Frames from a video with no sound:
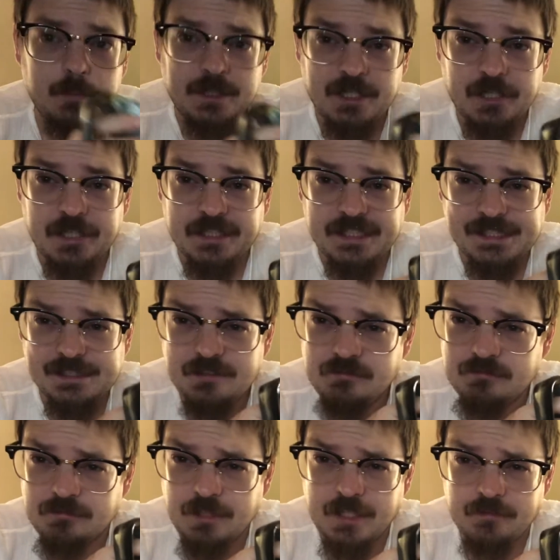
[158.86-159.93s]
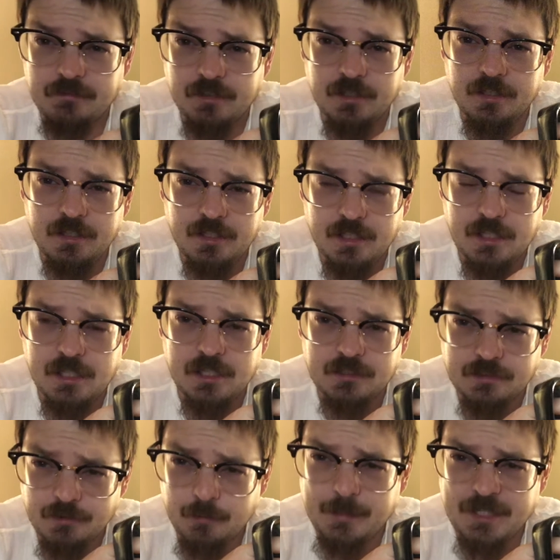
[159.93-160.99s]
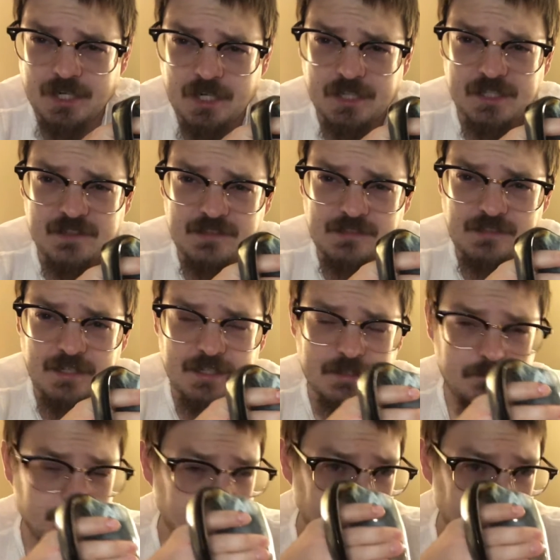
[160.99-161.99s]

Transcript: bit of honey flavor. A uh, little bit of honey scent.